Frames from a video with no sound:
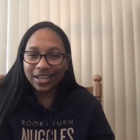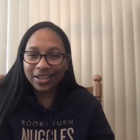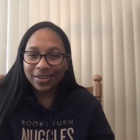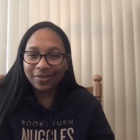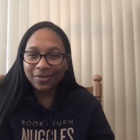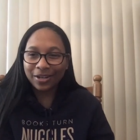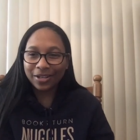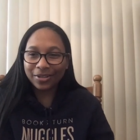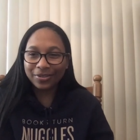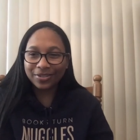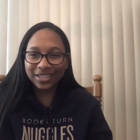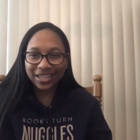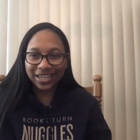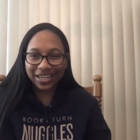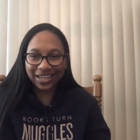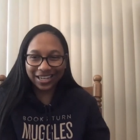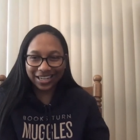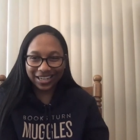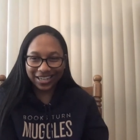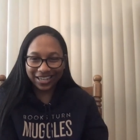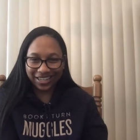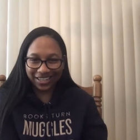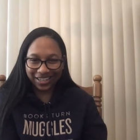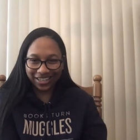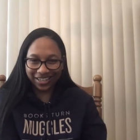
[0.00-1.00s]
why are you oh, saying
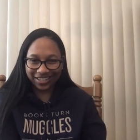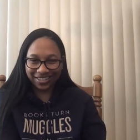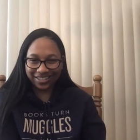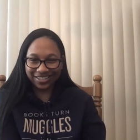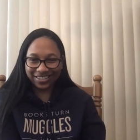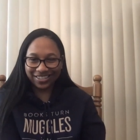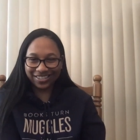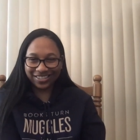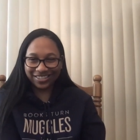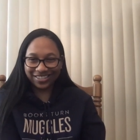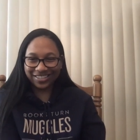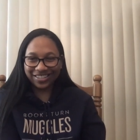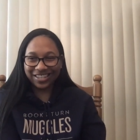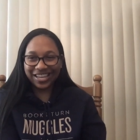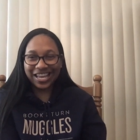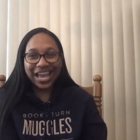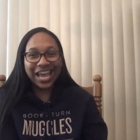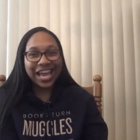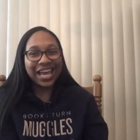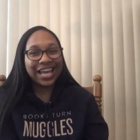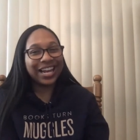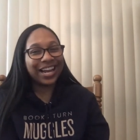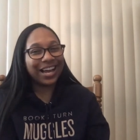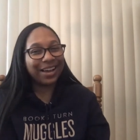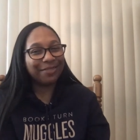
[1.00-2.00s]
and?
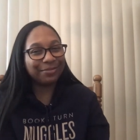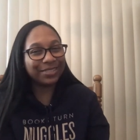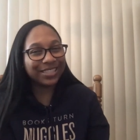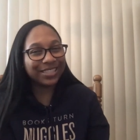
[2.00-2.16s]
so and I'm